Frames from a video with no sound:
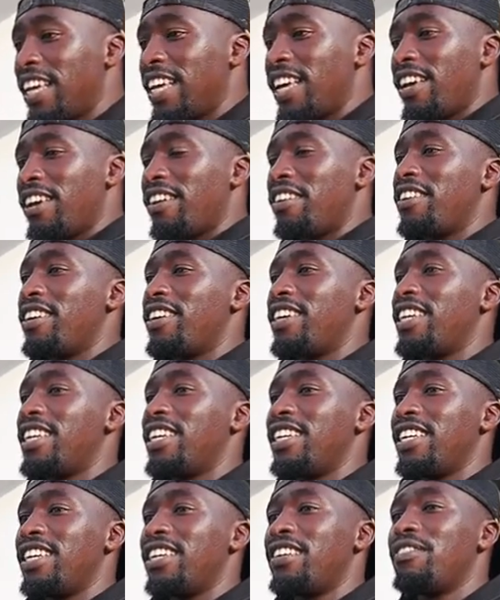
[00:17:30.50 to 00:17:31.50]
brings you?
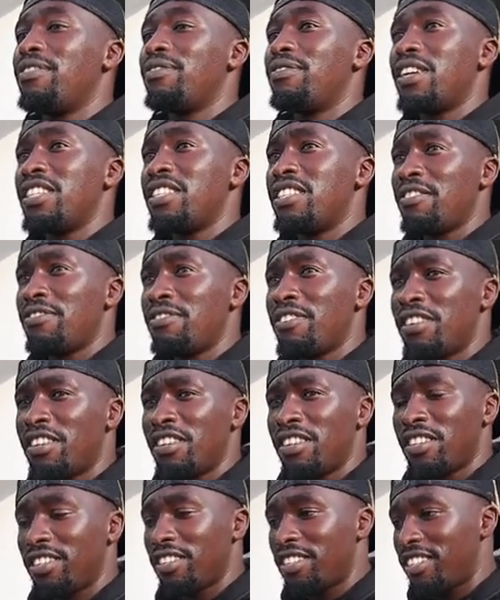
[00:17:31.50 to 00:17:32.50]
First of all,
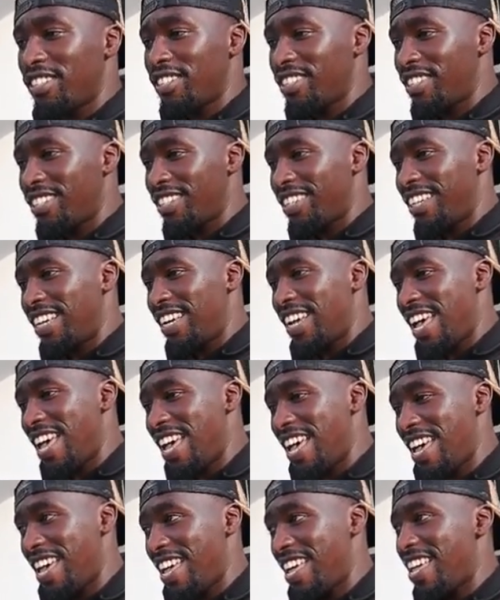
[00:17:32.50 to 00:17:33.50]
what is in your heart?
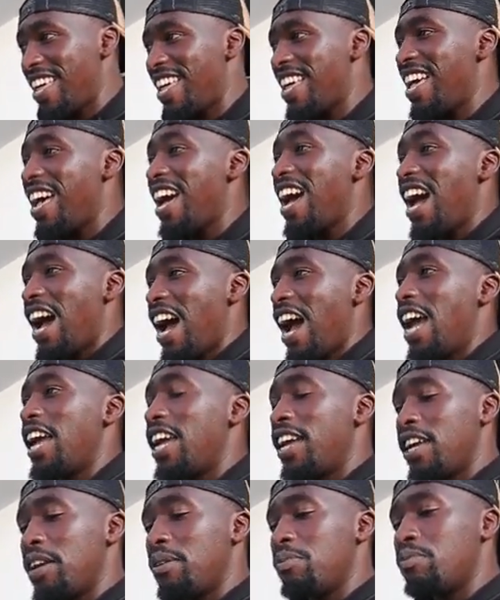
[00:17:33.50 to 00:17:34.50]

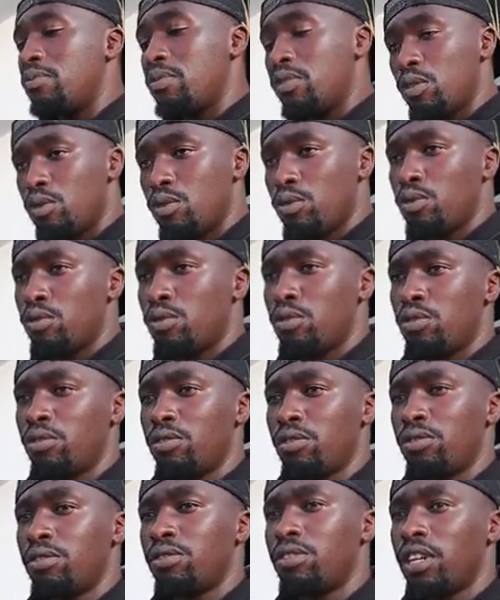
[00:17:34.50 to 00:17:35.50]
I came to.
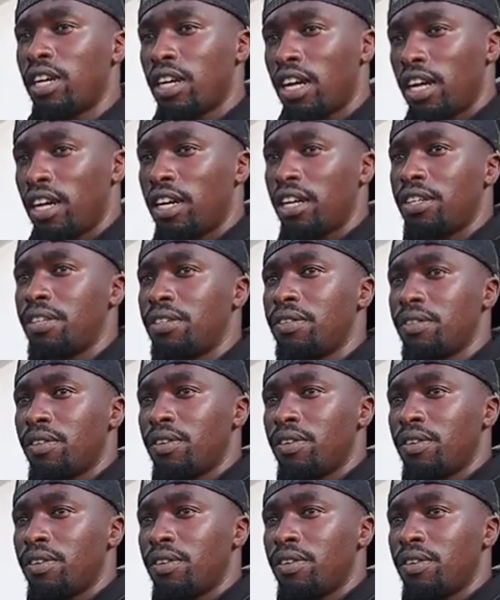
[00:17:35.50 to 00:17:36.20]
Uh,